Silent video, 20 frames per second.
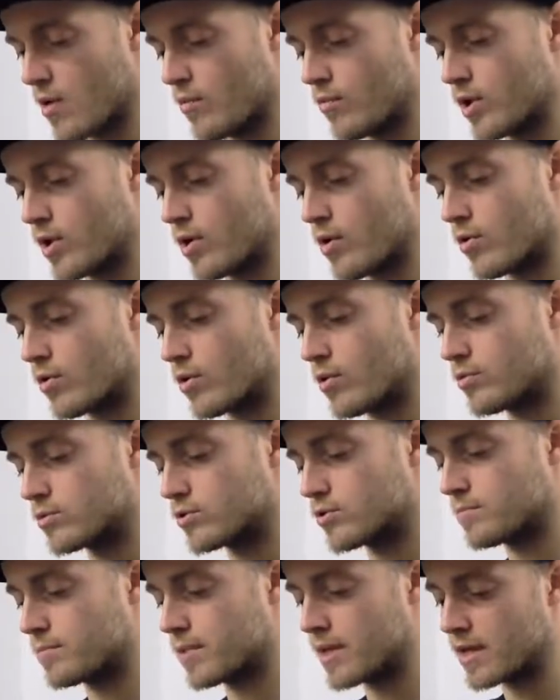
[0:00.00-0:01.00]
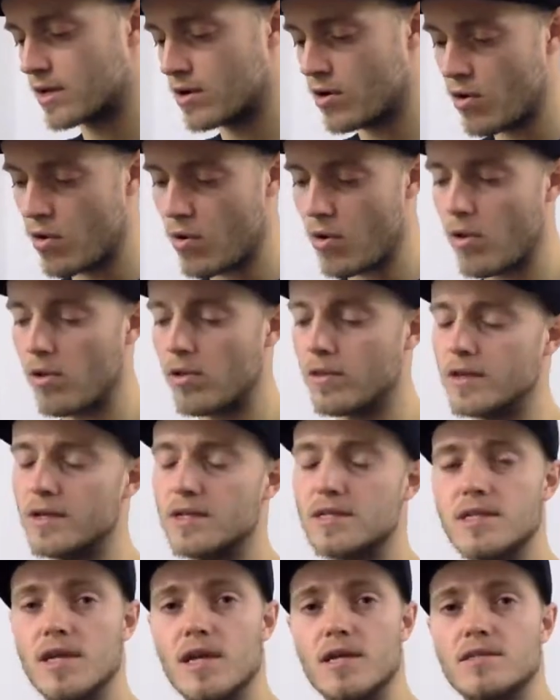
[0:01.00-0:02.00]
And we are going to play all
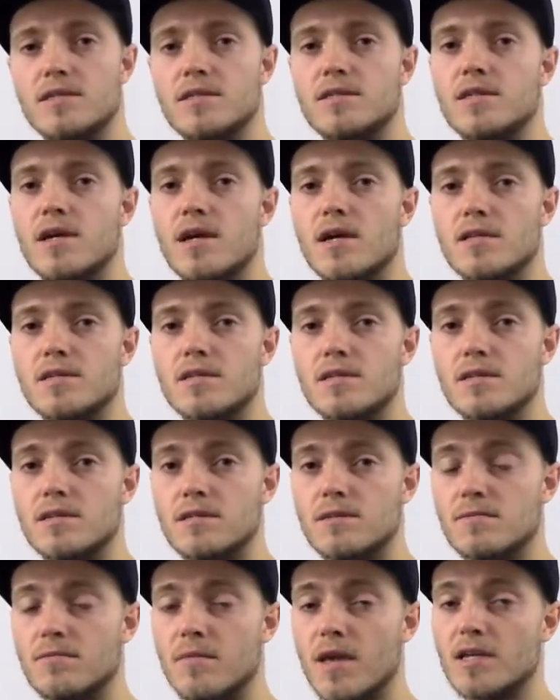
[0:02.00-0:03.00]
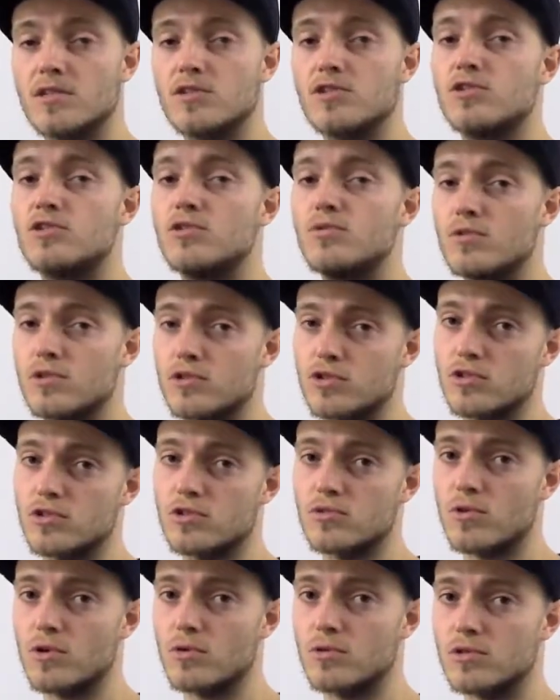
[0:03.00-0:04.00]
these exercises as
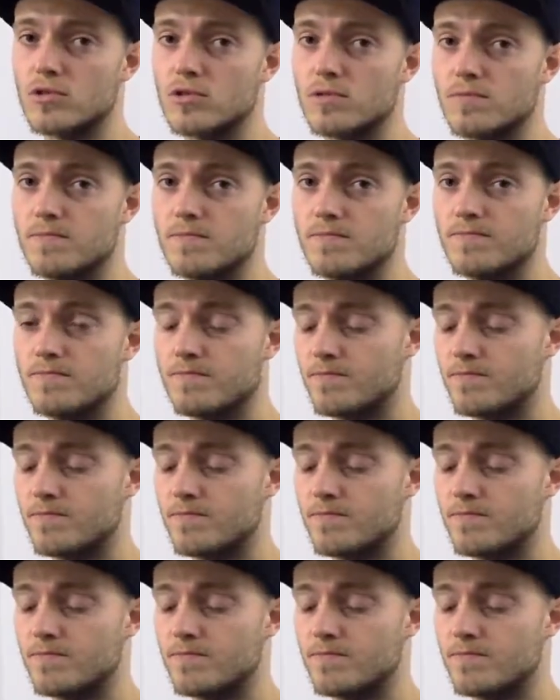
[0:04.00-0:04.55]
unison strokes.